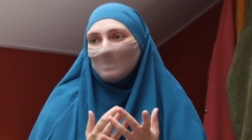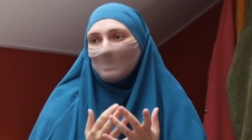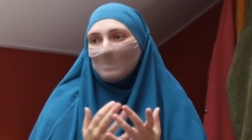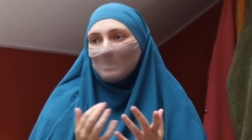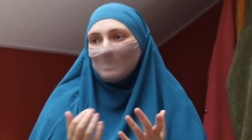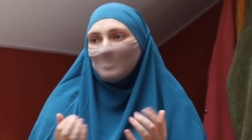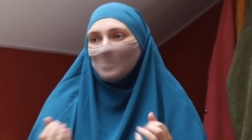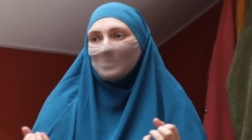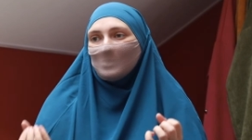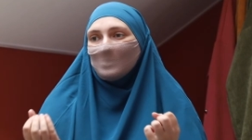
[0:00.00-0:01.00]
Allah
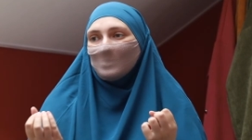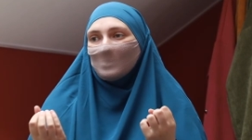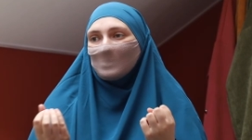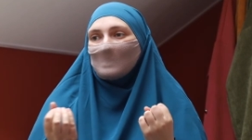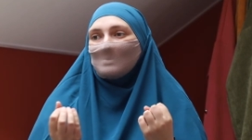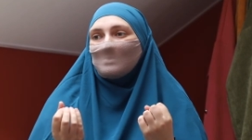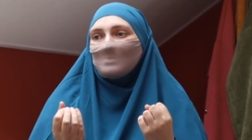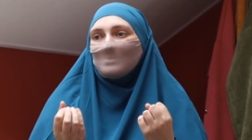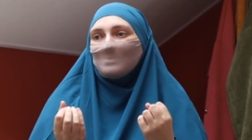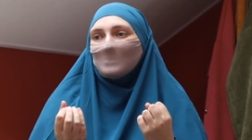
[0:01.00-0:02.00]
puts you some
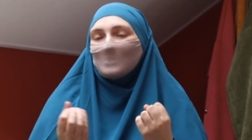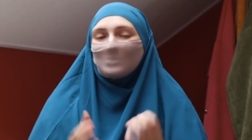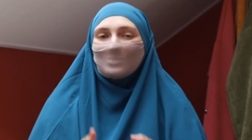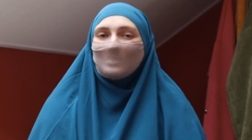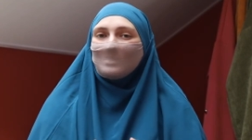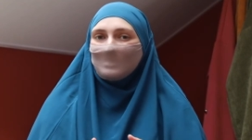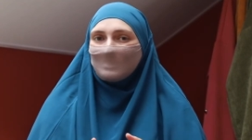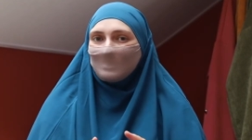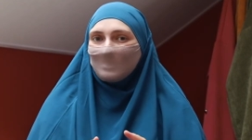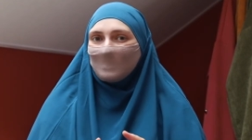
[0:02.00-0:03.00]
struggles
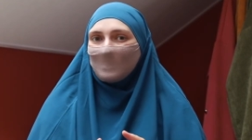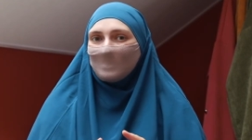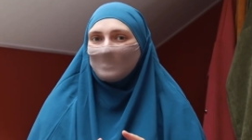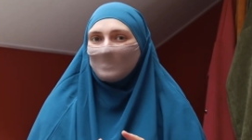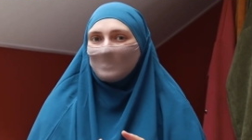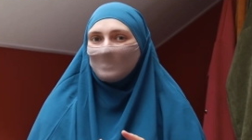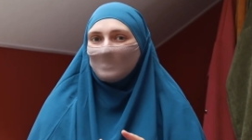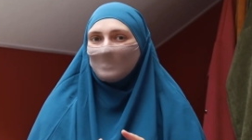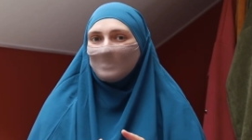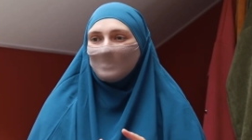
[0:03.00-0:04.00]
in your life
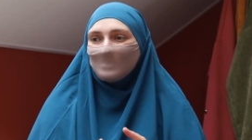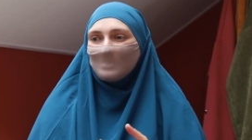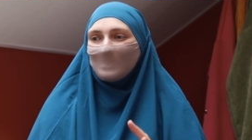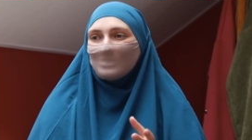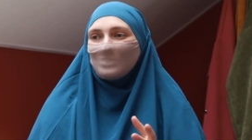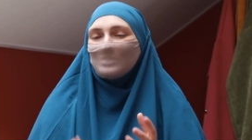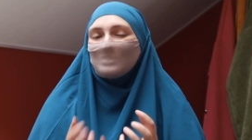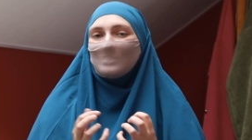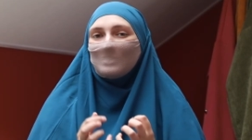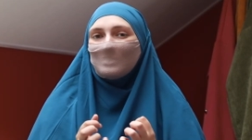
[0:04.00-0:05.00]
that you
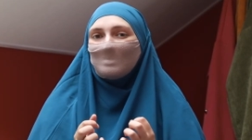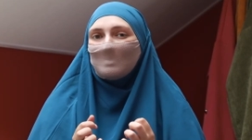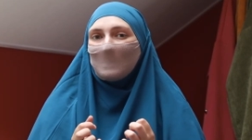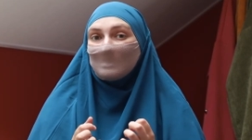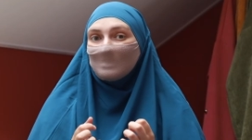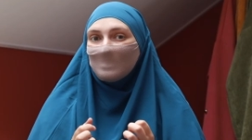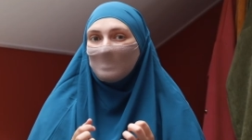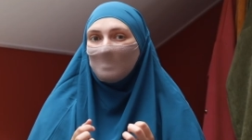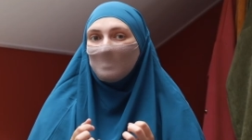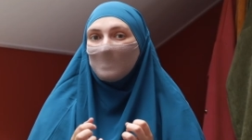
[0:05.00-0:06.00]
turn back to
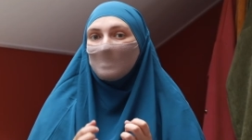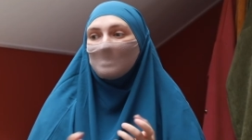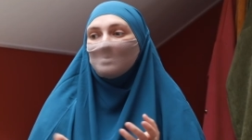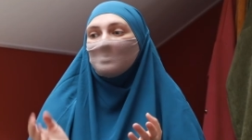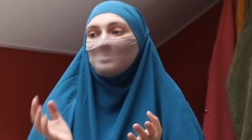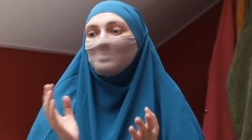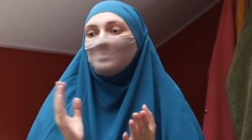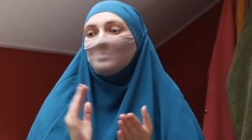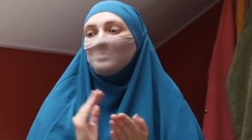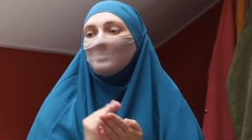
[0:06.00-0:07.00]
Him
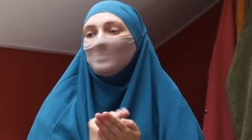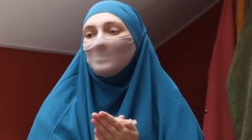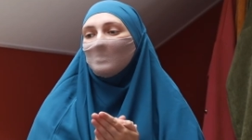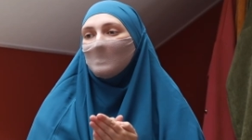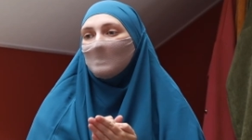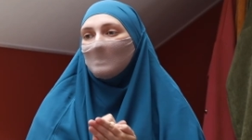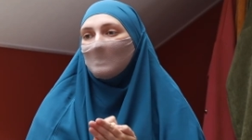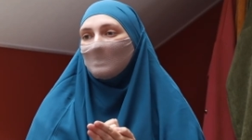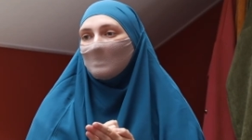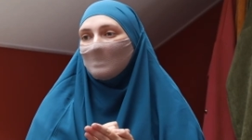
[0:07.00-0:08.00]

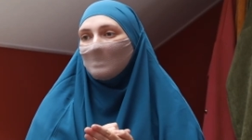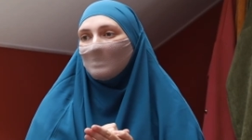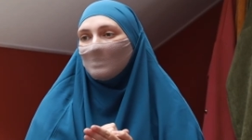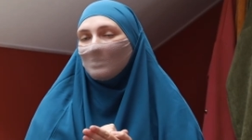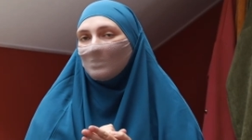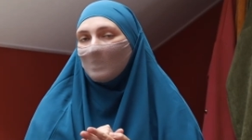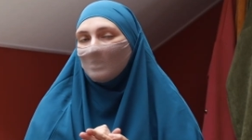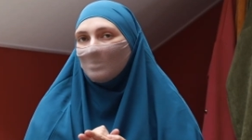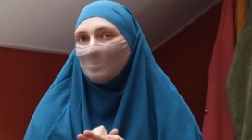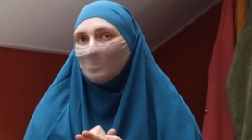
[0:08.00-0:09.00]
and try
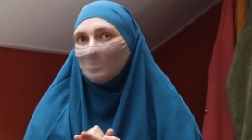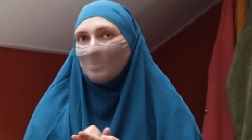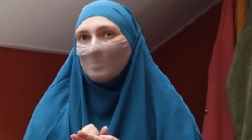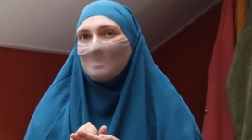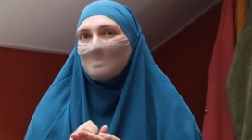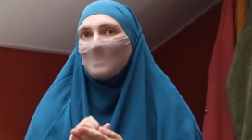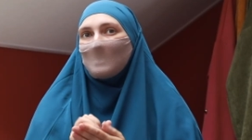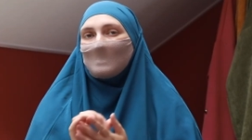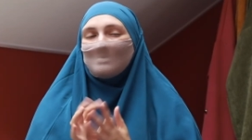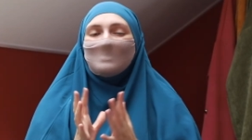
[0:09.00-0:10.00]
to put your
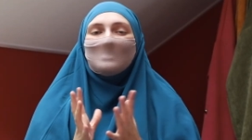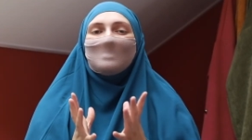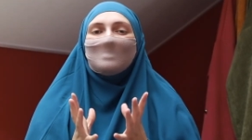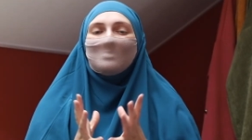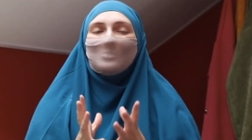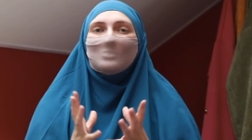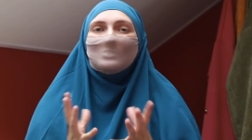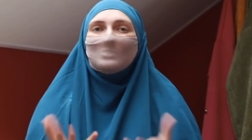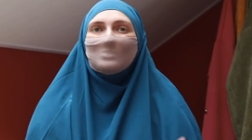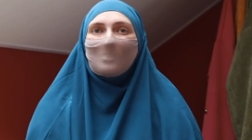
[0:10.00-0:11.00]
iman more
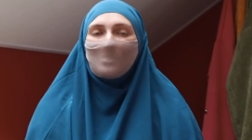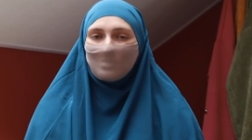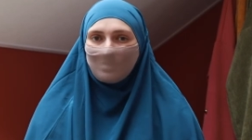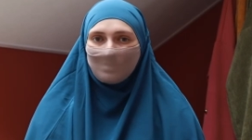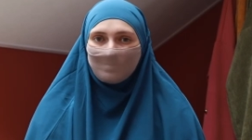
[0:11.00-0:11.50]
stronger.